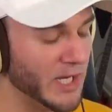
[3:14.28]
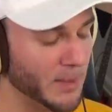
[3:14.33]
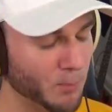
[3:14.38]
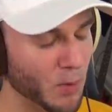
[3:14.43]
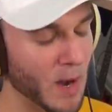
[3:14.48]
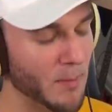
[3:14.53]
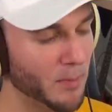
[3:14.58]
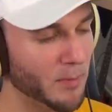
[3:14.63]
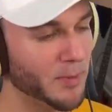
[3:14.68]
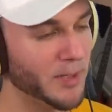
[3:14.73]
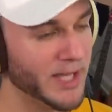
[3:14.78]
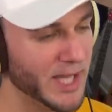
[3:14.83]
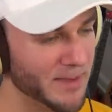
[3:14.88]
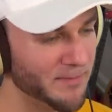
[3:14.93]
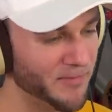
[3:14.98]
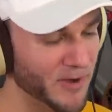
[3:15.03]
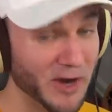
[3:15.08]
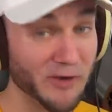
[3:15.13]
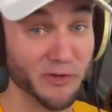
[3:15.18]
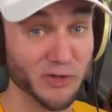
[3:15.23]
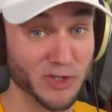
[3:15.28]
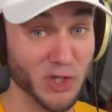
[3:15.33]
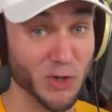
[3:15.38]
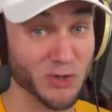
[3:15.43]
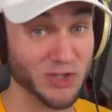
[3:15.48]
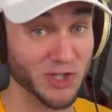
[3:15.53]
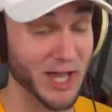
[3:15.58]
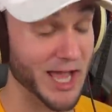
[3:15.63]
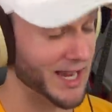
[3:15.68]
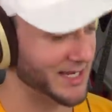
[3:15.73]
I could probably hip fire their
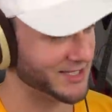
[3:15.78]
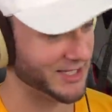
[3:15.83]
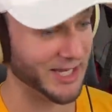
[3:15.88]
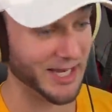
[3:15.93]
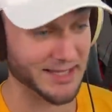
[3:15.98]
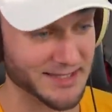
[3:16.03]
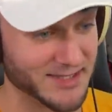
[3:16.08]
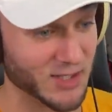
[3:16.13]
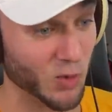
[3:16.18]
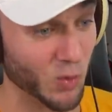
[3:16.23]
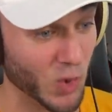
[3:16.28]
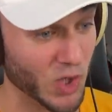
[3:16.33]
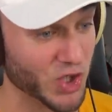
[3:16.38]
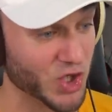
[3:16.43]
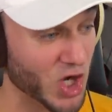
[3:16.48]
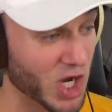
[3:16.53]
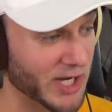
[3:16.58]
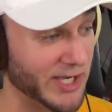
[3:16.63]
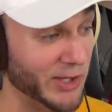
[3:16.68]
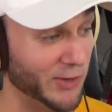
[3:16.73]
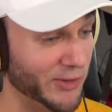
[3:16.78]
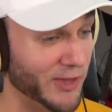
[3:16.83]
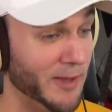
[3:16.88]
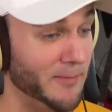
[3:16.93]
toes on accident and still one-shot kill